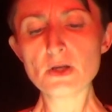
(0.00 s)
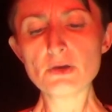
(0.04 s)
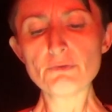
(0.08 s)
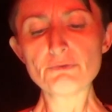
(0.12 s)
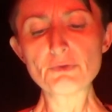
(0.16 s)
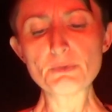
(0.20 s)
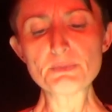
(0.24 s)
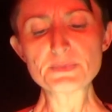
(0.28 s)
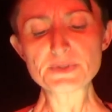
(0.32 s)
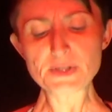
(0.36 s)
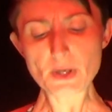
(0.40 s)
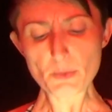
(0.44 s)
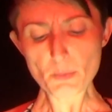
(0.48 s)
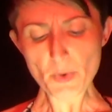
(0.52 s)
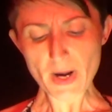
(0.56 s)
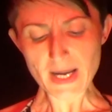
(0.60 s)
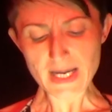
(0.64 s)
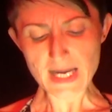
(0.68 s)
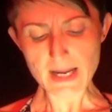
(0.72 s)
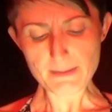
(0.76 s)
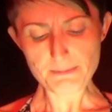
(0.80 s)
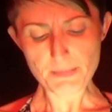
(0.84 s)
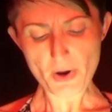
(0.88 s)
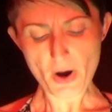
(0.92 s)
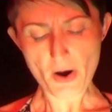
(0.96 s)
From somewhere
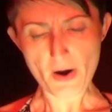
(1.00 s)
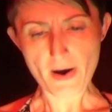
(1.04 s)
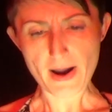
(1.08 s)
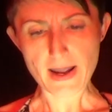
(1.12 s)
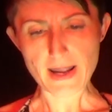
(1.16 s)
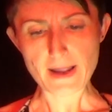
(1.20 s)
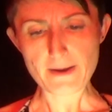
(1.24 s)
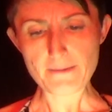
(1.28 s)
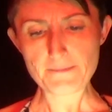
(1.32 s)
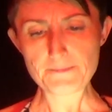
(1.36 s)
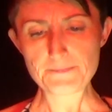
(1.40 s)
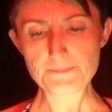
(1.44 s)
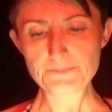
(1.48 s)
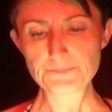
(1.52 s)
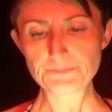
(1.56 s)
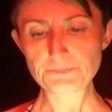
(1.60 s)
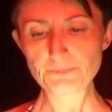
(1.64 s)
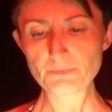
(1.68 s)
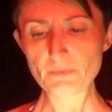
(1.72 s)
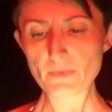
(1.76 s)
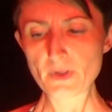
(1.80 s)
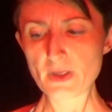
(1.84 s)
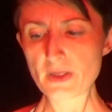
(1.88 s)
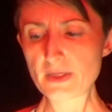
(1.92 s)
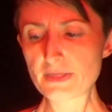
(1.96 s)
nearby,
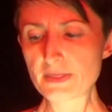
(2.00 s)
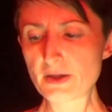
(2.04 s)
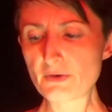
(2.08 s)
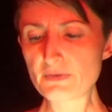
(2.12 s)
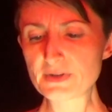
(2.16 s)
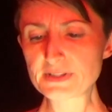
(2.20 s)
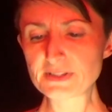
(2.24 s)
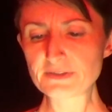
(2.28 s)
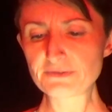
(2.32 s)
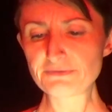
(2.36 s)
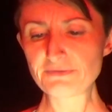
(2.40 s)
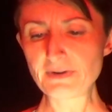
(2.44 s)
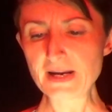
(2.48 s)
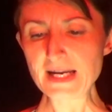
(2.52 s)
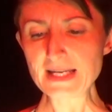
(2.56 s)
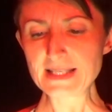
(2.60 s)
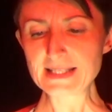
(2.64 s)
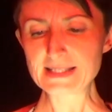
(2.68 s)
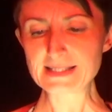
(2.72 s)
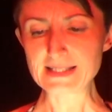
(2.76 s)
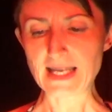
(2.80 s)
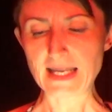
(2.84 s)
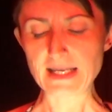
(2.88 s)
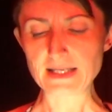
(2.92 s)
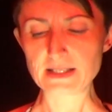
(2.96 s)
there is a faint
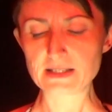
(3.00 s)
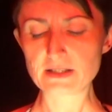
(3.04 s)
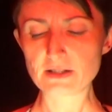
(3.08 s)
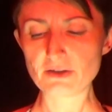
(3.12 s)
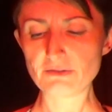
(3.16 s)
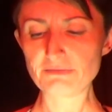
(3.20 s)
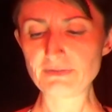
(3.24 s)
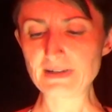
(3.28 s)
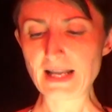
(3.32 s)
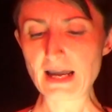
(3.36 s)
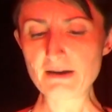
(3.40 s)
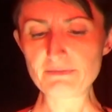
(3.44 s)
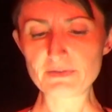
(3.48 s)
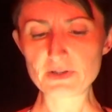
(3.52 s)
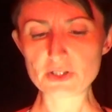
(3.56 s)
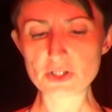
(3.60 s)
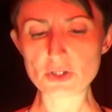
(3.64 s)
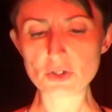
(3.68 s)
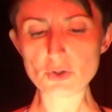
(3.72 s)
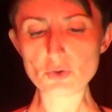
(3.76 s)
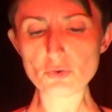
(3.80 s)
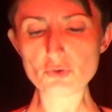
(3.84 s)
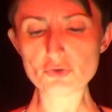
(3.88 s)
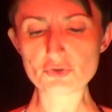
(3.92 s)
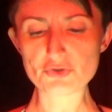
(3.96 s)
scent of lavender
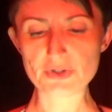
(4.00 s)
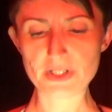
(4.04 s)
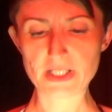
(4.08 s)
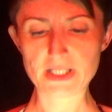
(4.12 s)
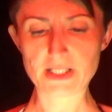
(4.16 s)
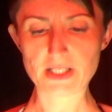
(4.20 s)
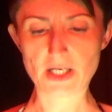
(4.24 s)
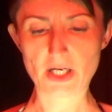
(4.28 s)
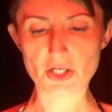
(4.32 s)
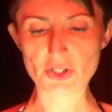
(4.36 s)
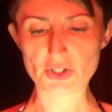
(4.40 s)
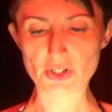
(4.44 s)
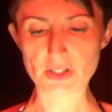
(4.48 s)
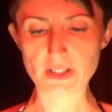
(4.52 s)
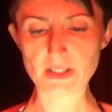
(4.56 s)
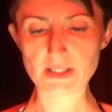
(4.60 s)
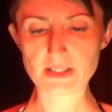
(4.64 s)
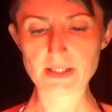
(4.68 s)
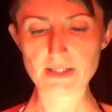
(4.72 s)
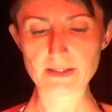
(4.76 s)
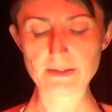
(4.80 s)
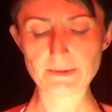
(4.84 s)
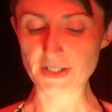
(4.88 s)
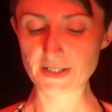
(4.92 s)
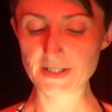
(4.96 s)
laundry
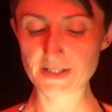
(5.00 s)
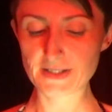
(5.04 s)
detergent.